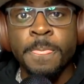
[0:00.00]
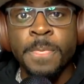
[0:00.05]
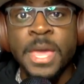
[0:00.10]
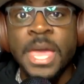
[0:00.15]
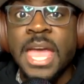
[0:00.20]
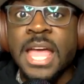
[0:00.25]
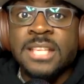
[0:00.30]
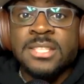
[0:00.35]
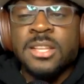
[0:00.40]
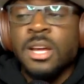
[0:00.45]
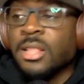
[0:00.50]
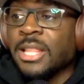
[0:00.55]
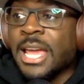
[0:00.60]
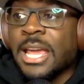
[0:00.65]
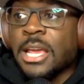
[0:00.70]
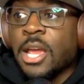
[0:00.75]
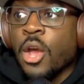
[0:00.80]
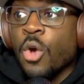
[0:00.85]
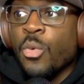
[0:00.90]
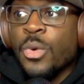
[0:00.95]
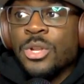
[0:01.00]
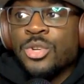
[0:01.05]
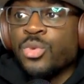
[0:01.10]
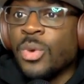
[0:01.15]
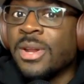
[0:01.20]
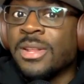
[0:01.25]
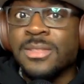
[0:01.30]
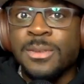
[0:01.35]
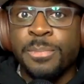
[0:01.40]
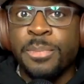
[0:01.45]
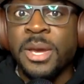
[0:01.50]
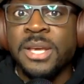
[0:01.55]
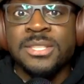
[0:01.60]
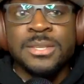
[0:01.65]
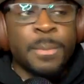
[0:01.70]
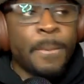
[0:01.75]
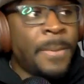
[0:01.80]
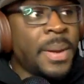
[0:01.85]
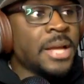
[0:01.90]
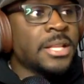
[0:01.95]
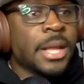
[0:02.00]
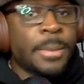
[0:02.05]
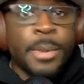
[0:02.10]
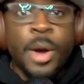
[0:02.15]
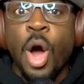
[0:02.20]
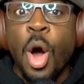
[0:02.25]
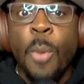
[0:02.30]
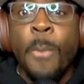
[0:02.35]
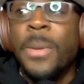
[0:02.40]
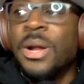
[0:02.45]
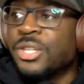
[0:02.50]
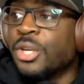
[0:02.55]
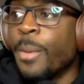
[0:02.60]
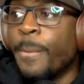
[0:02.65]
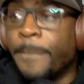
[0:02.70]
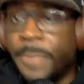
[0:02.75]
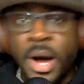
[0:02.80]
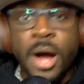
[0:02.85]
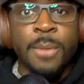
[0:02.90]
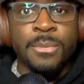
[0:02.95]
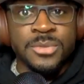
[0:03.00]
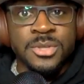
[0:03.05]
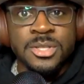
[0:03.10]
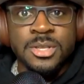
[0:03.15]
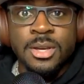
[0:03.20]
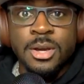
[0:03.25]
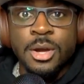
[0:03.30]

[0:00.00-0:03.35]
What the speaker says: It's not like we traded the picks and picked up a whole bunch of bums.